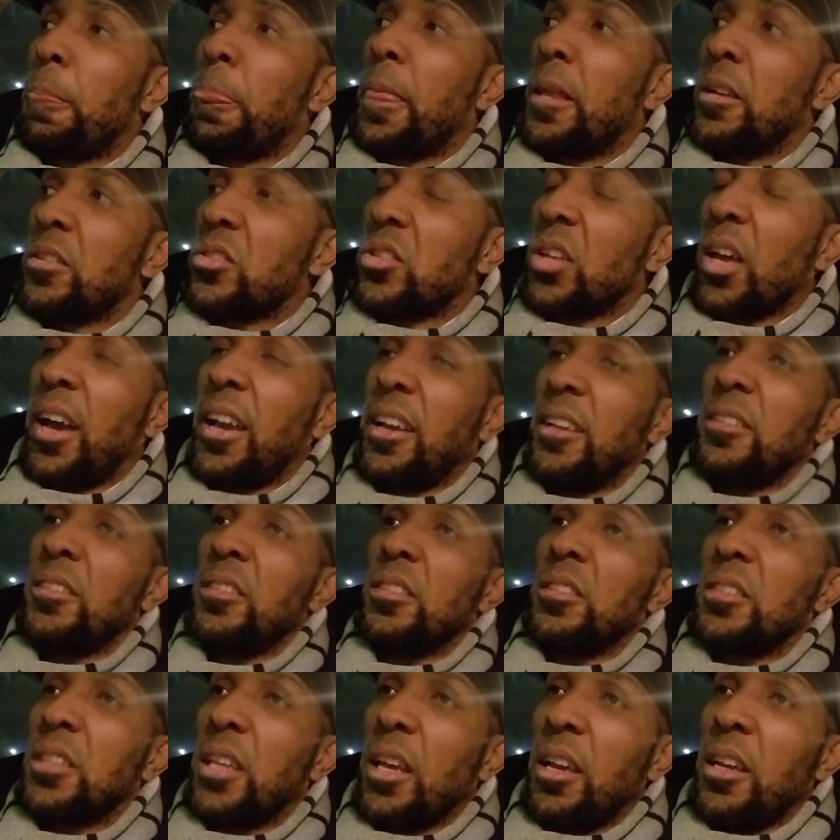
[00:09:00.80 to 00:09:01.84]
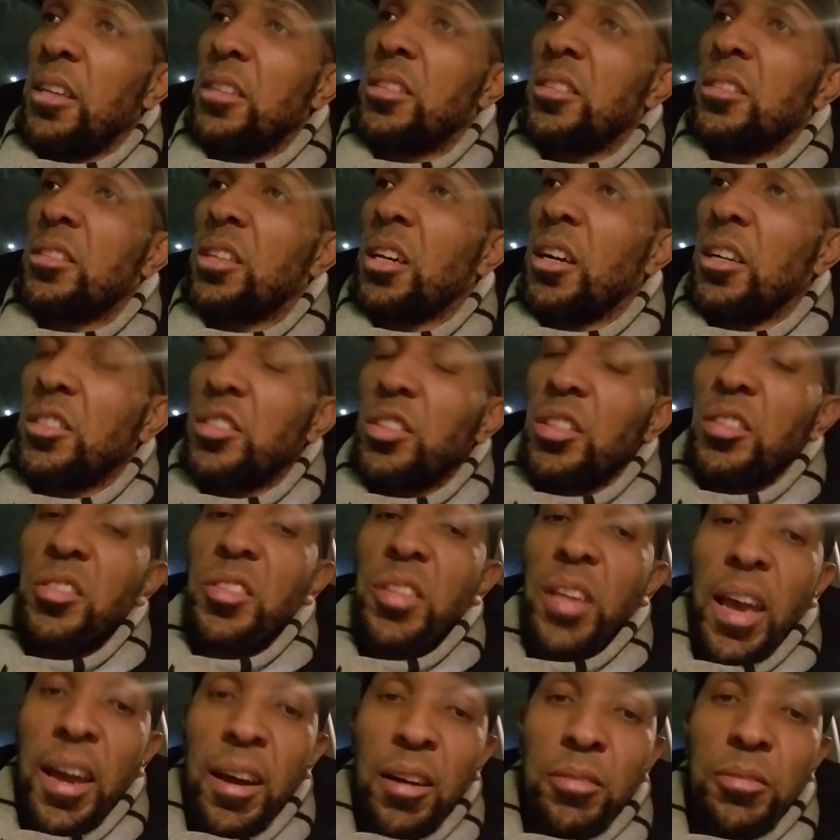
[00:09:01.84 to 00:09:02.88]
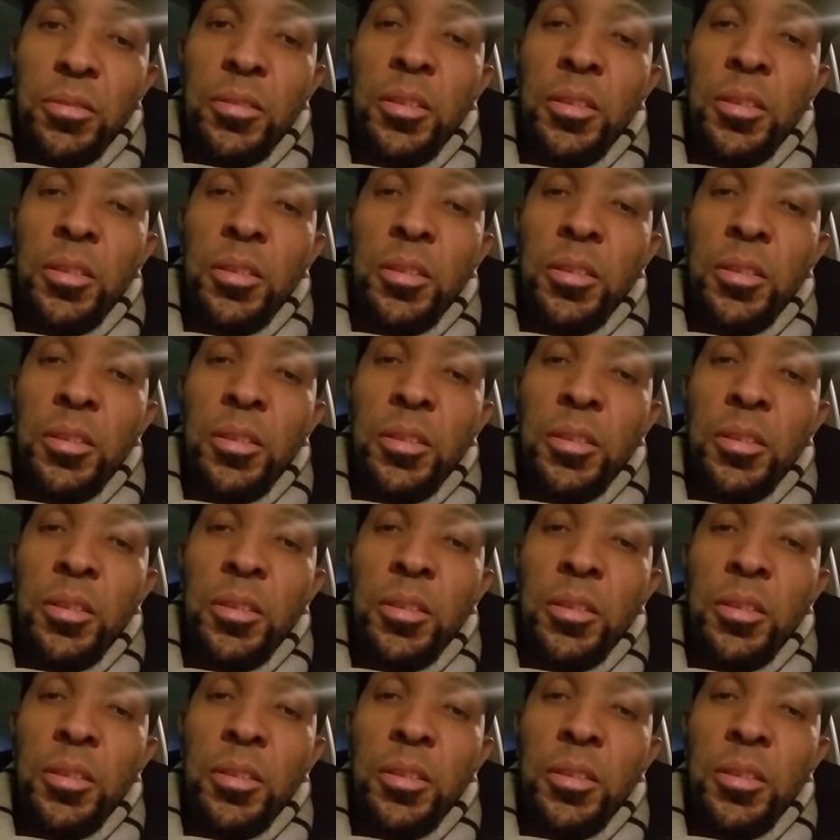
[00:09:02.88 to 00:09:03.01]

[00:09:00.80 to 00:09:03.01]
sight, taste, touch, and sound.